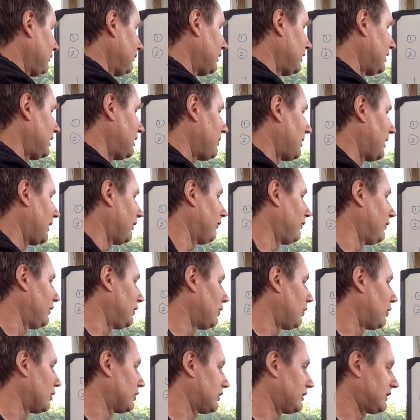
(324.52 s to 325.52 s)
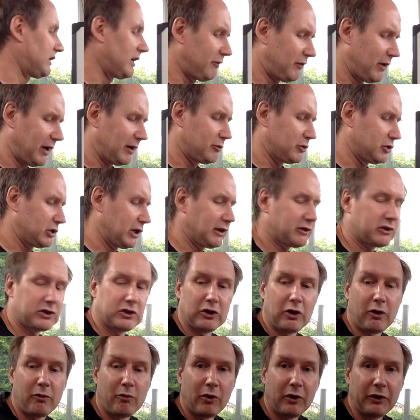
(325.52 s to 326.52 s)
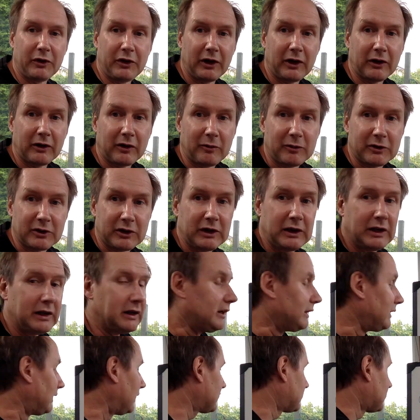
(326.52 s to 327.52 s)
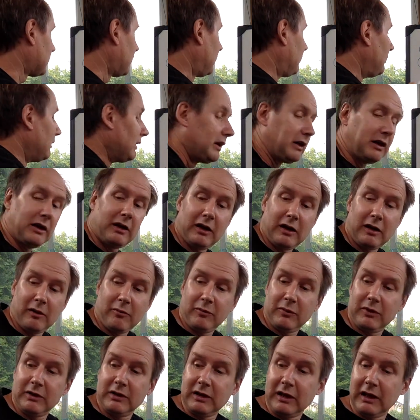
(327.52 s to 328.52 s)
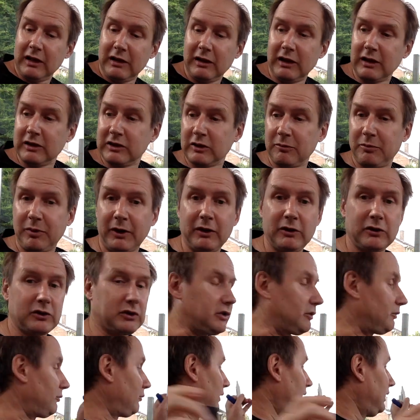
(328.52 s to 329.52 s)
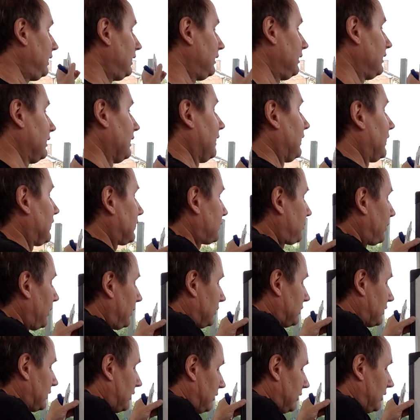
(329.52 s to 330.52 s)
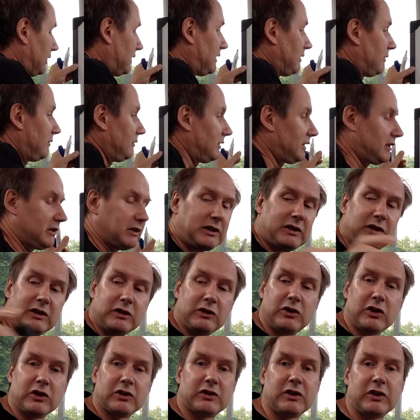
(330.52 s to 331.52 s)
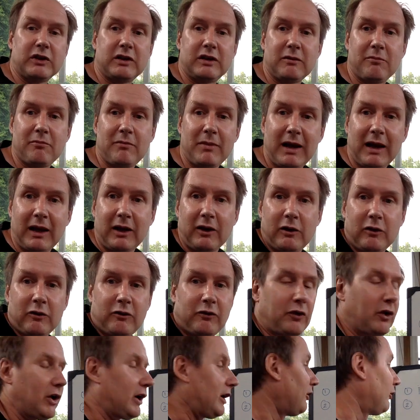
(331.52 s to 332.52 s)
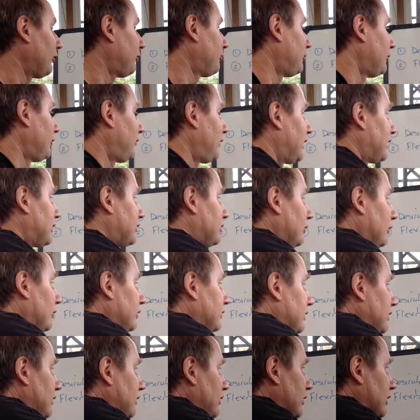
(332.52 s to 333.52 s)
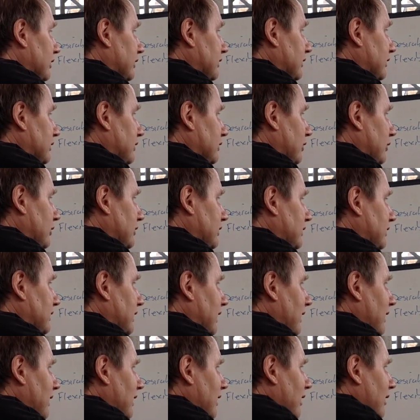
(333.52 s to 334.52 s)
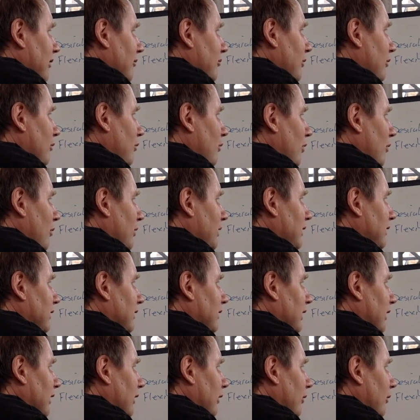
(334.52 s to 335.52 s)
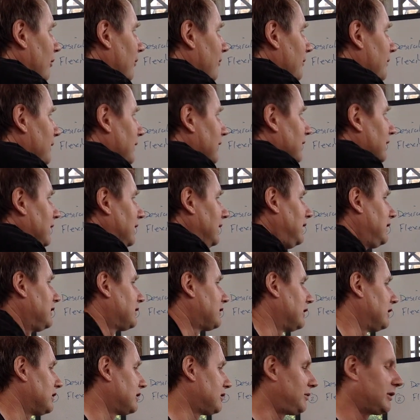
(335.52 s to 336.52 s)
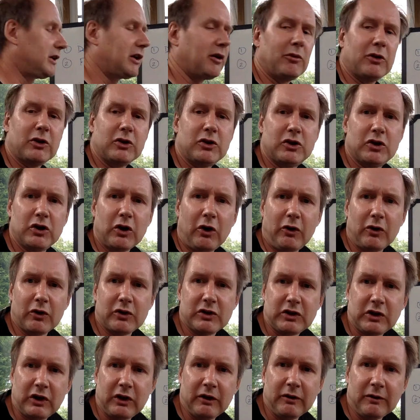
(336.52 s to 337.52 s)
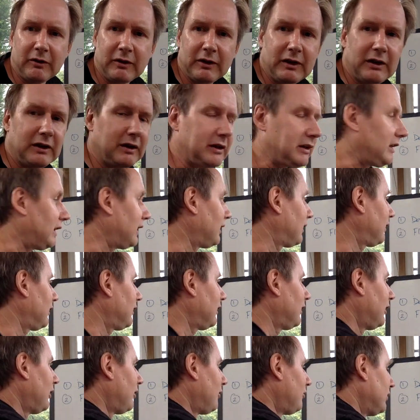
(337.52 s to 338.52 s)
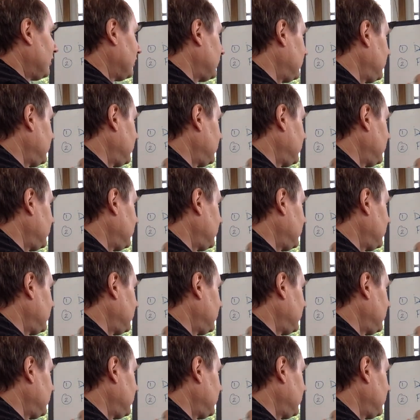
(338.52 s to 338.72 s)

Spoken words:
the demand for doctors. In fact, I'll just do it on one diagram actually. So let's suppose that this is just the demand for health professionals, nurses and doctors. But what we know is that to become a doctor, a